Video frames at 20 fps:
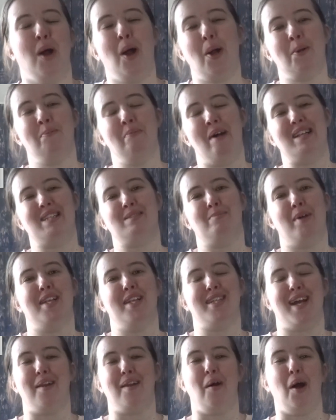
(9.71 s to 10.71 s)
welcome back to my
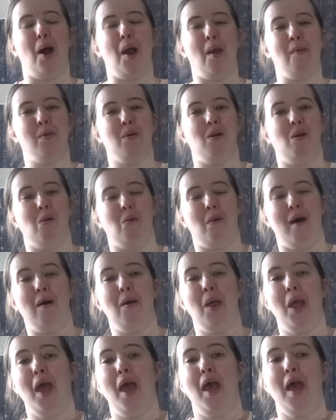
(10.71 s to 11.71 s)
channel. I hope you're all well.
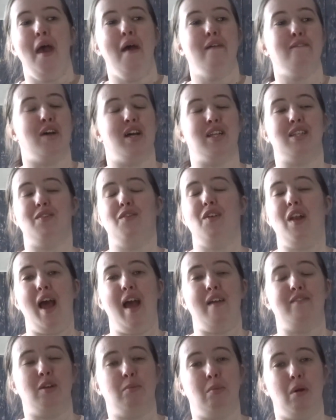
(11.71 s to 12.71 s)
First of all, I
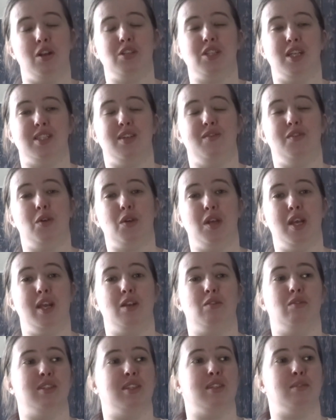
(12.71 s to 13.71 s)
have to apologise if you can hear
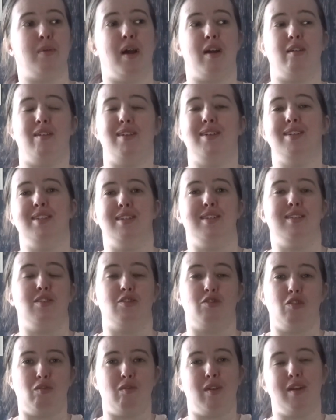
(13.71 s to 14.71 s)
noise in the background. It's the
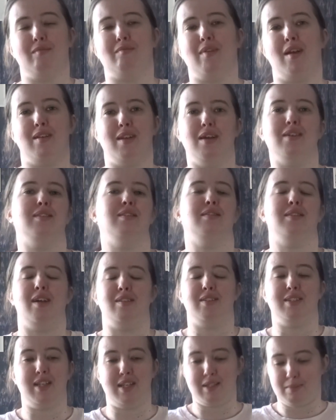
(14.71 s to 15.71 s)
dog running around
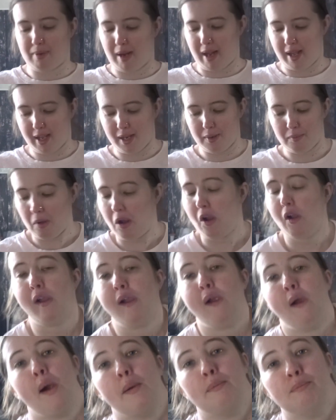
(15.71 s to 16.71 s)
downstairs playing.
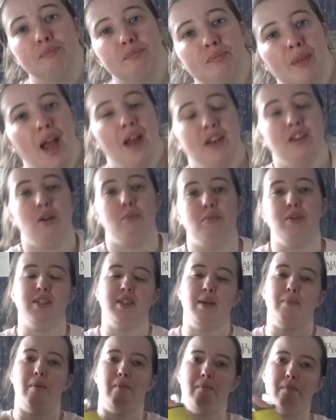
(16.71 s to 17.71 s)
And I'll be
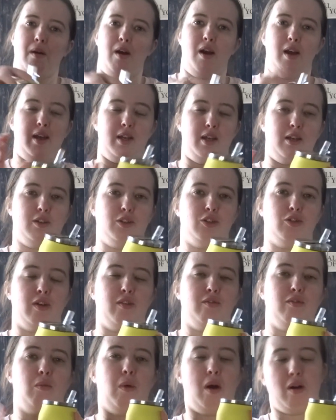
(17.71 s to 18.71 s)
sipping my
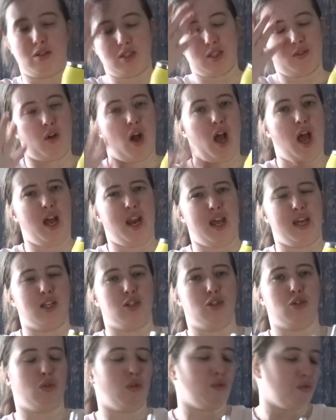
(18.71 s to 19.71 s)
drink for a while because I've got a headache
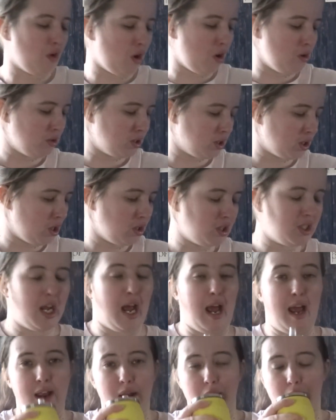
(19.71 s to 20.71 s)
and sore throat. So
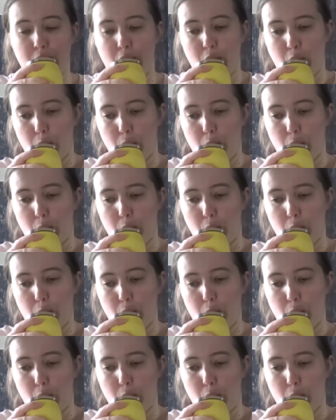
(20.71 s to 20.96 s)
today,